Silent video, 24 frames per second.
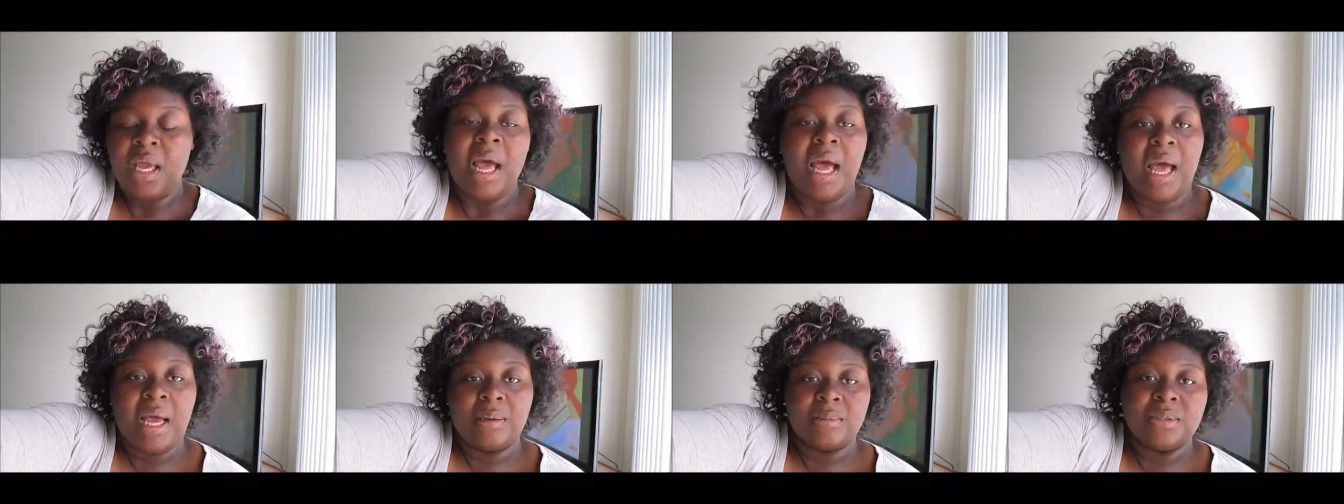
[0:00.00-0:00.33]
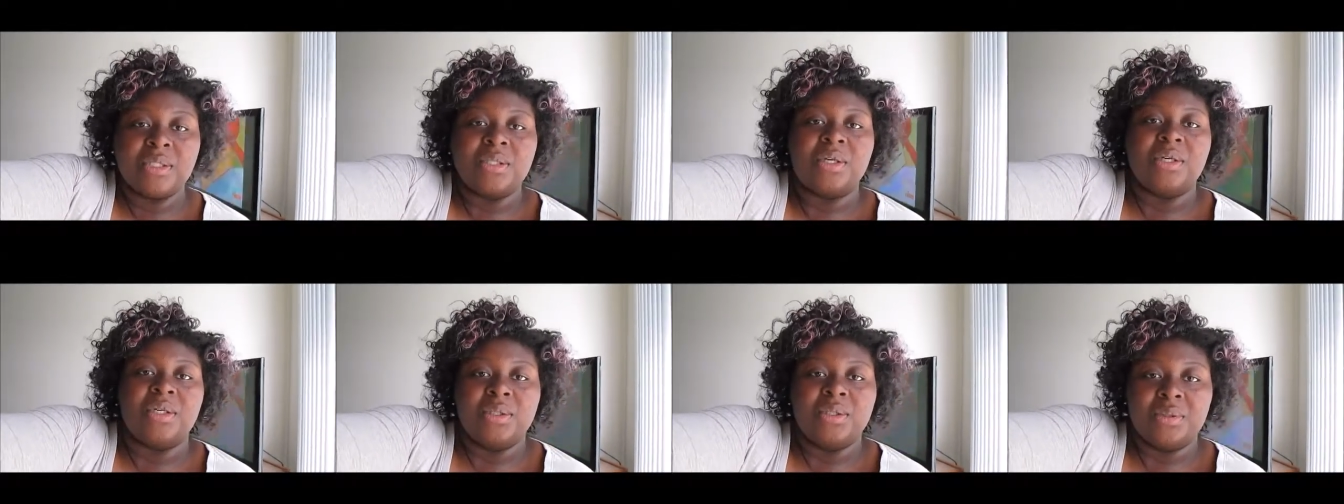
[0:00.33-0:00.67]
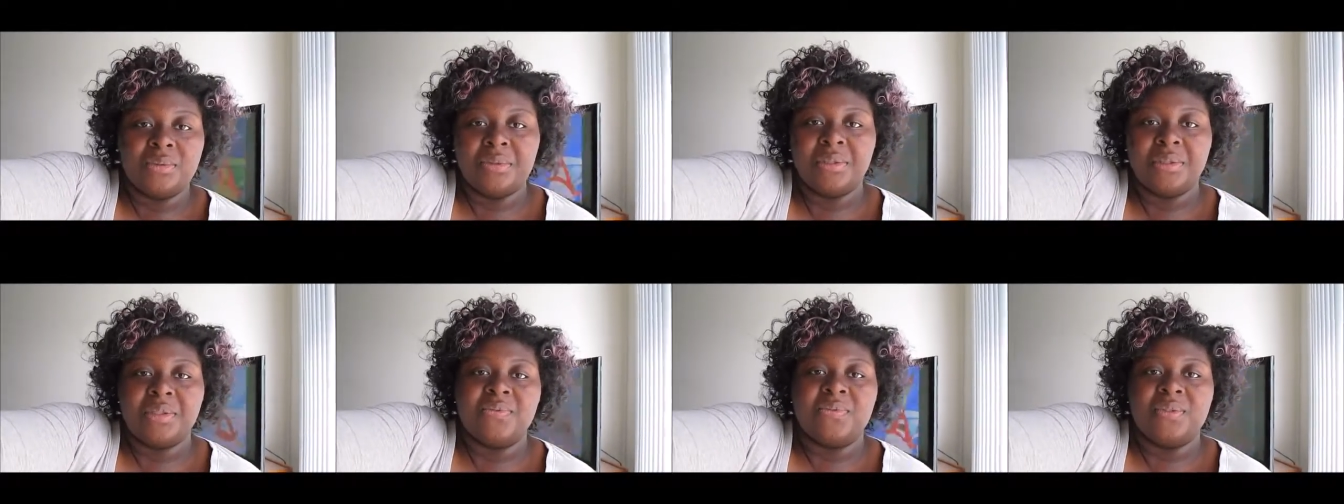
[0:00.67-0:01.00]
I'm just going to do
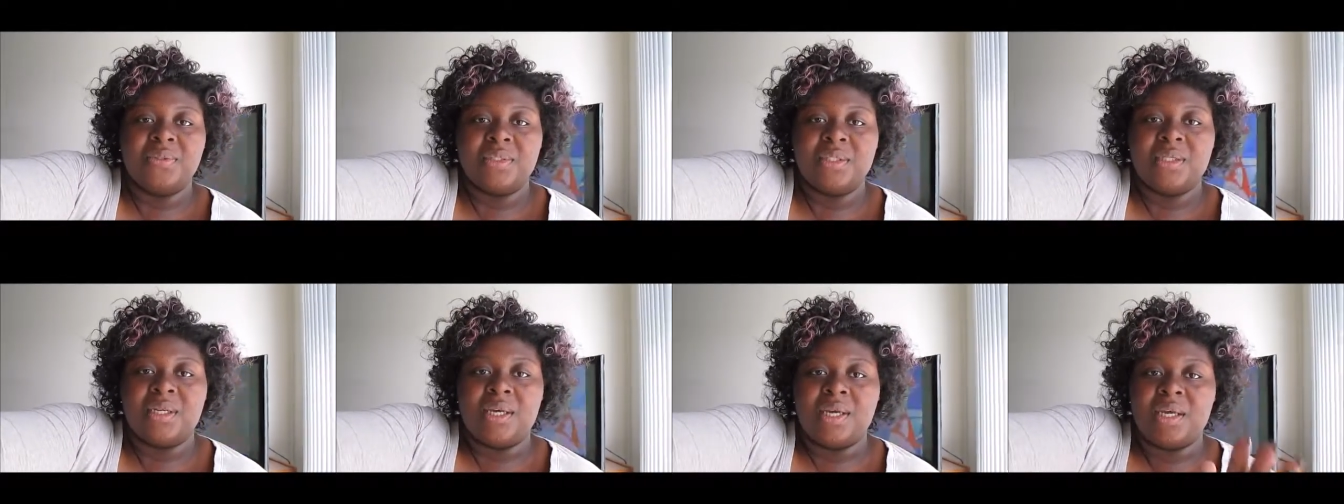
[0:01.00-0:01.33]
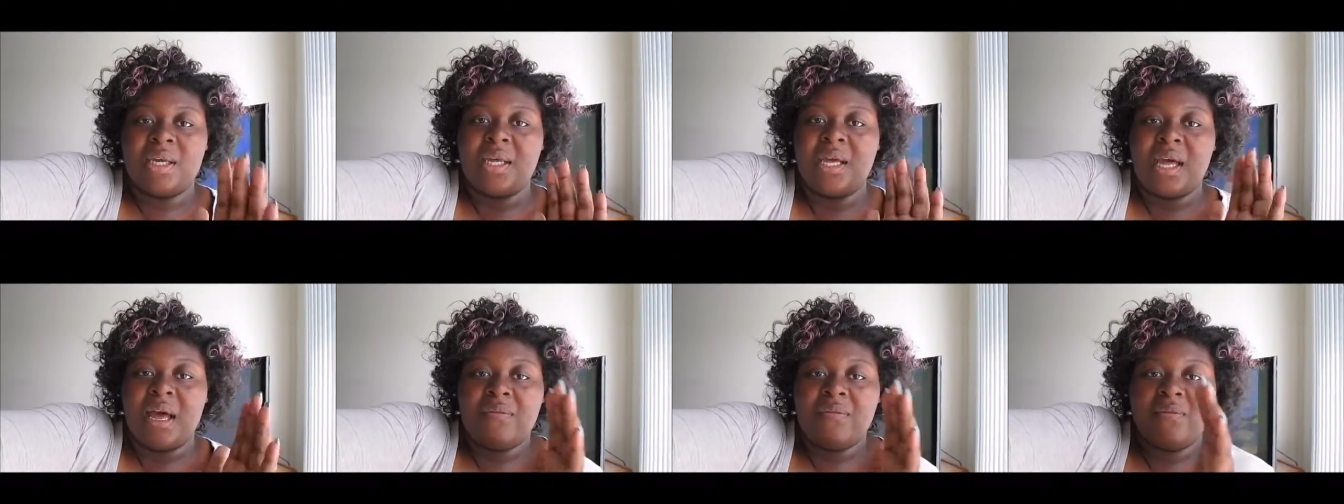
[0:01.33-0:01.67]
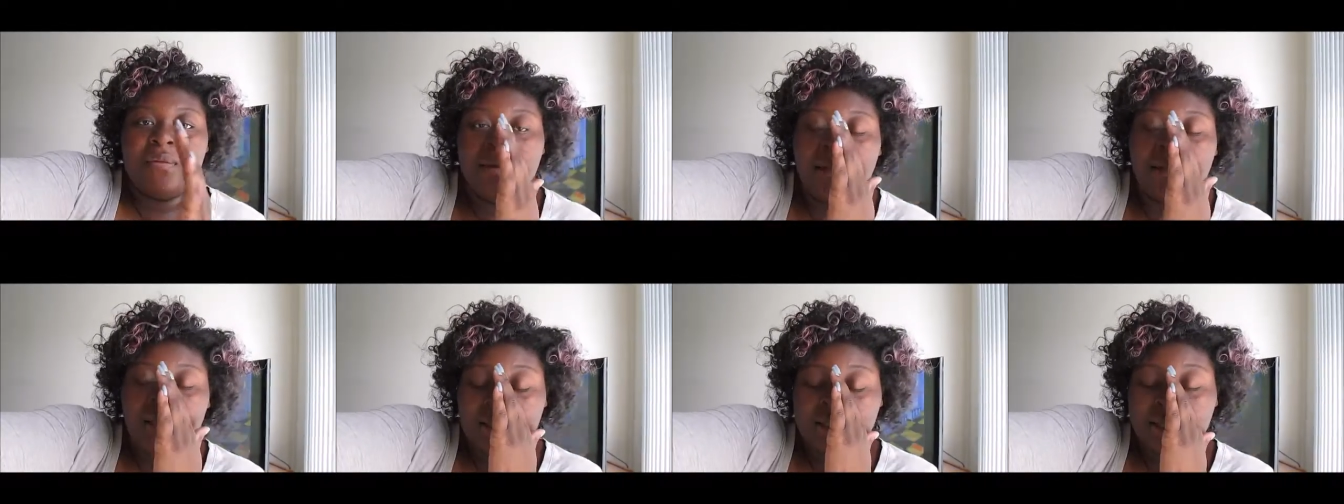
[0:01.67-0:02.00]
this for today. I
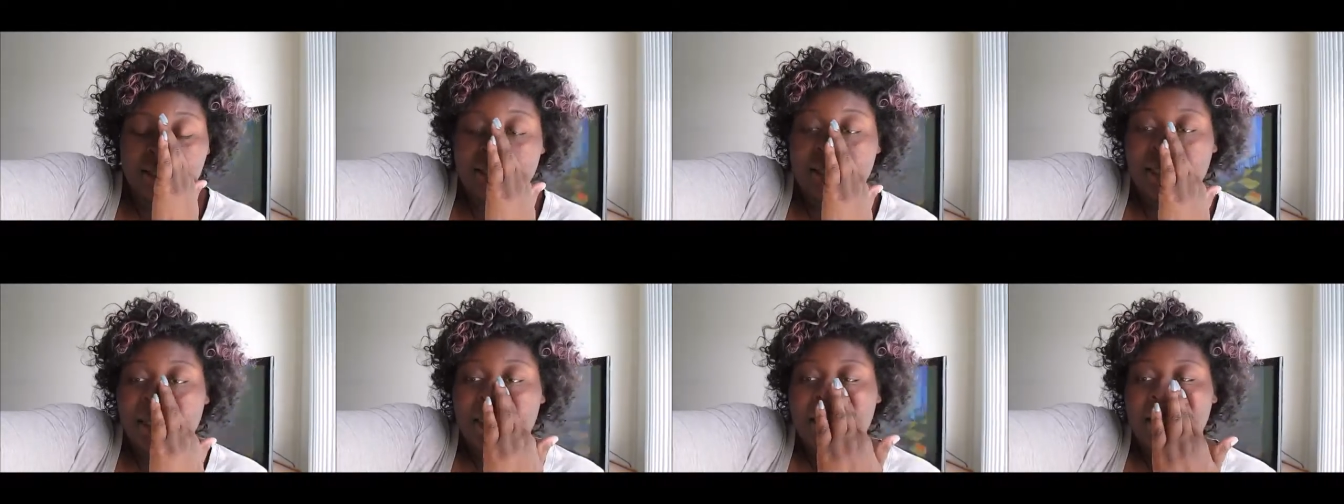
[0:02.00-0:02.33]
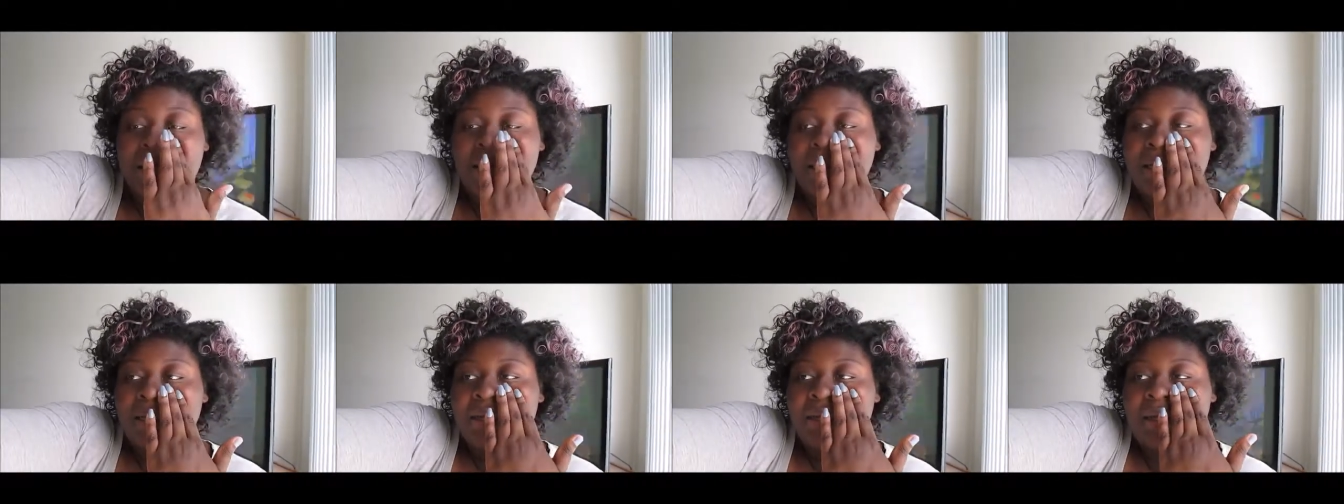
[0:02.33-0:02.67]
feel like today,